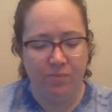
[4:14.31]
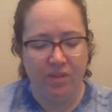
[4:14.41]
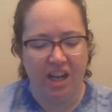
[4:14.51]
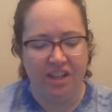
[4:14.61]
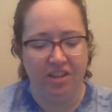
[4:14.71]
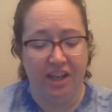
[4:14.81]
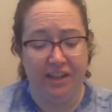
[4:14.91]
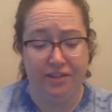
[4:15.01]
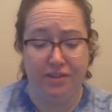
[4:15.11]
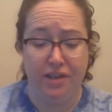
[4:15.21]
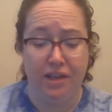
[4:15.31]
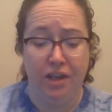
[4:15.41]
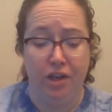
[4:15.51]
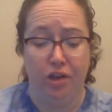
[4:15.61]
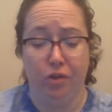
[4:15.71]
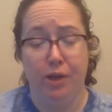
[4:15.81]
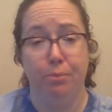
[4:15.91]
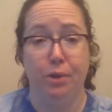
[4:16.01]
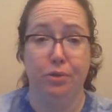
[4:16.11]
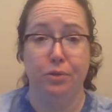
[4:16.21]
I'd like to see a great
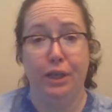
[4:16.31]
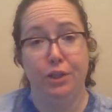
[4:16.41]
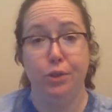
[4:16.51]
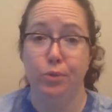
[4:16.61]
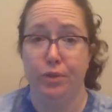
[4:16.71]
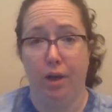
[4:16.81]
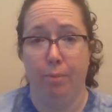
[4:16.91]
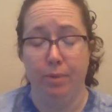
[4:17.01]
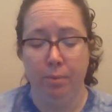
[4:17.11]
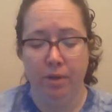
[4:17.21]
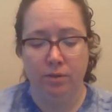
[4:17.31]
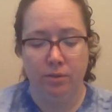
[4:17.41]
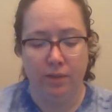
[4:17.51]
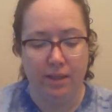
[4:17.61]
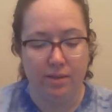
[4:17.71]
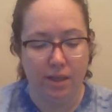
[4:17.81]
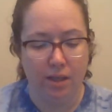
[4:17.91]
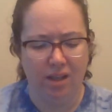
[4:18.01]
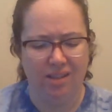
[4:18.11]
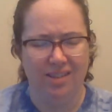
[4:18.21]
muggle like you stop him, he said.
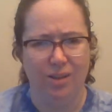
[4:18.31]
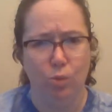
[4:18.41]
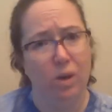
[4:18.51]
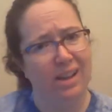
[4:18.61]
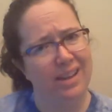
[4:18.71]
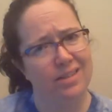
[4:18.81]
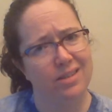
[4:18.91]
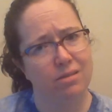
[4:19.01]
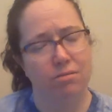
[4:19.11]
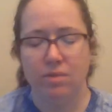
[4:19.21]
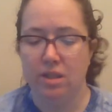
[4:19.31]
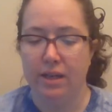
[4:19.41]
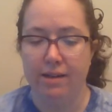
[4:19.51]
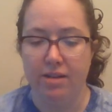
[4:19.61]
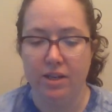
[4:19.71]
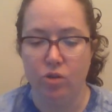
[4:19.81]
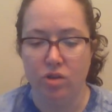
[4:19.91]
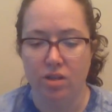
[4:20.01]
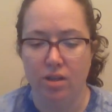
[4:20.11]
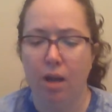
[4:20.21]
A what? Said Harry,
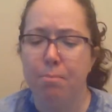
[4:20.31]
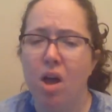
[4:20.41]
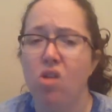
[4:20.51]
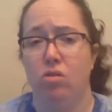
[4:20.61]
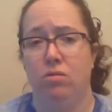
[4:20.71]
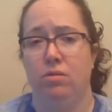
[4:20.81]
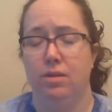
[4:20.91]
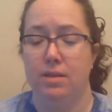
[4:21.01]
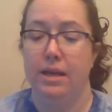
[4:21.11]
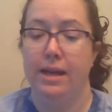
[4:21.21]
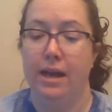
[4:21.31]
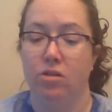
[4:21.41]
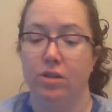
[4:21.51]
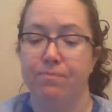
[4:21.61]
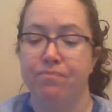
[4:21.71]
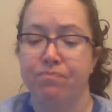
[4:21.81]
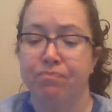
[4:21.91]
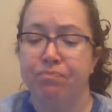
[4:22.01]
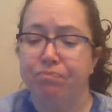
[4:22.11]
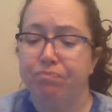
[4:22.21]
interested. A muggle, said Hagrid.
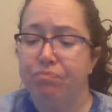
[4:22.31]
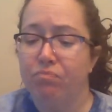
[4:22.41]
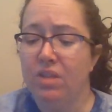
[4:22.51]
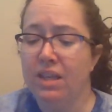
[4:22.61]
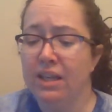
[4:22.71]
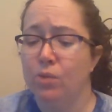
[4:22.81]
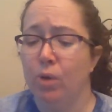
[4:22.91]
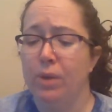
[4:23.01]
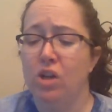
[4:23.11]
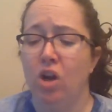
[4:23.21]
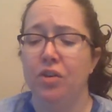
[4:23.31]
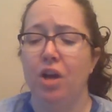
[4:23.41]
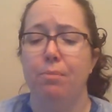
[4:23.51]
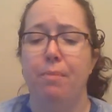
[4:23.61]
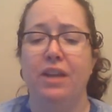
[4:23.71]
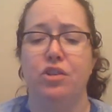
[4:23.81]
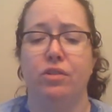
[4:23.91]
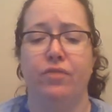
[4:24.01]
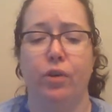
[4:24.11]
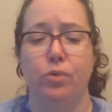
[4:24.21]
It's what we call non-magic
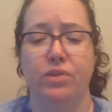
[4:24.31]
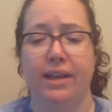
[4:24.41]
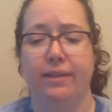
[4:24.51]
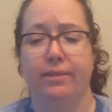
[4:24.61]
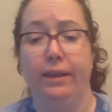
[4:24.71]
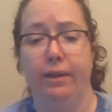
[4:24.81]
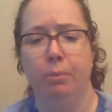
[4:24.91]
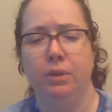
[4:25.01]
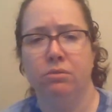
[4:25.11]
folks like them.